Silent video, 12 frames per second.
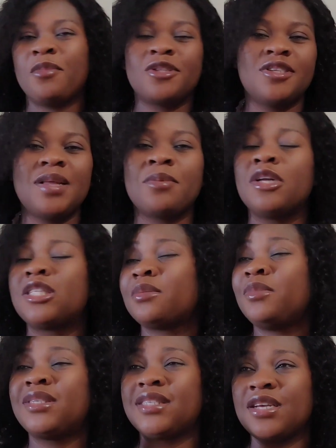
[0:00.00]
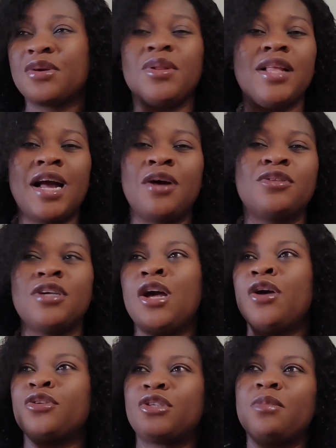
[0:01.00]
But today I'm going to be singling out
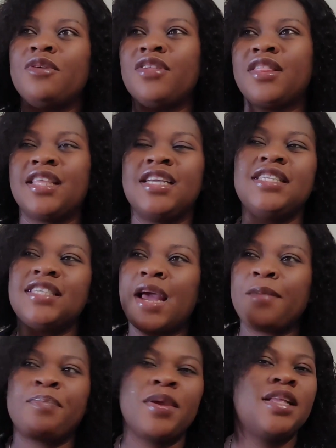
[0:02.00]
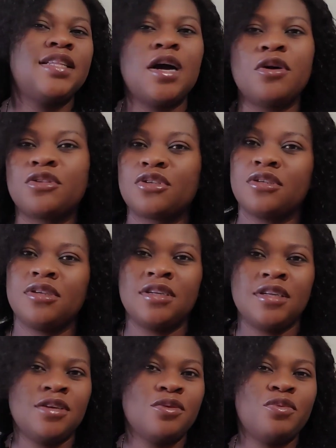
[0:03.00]
some of the things I picked out
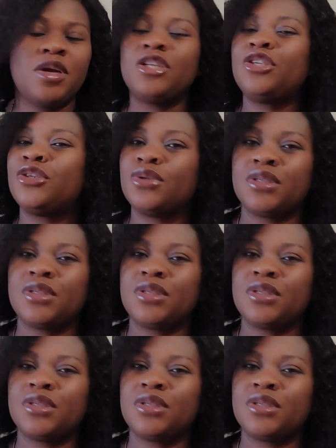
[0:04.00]
when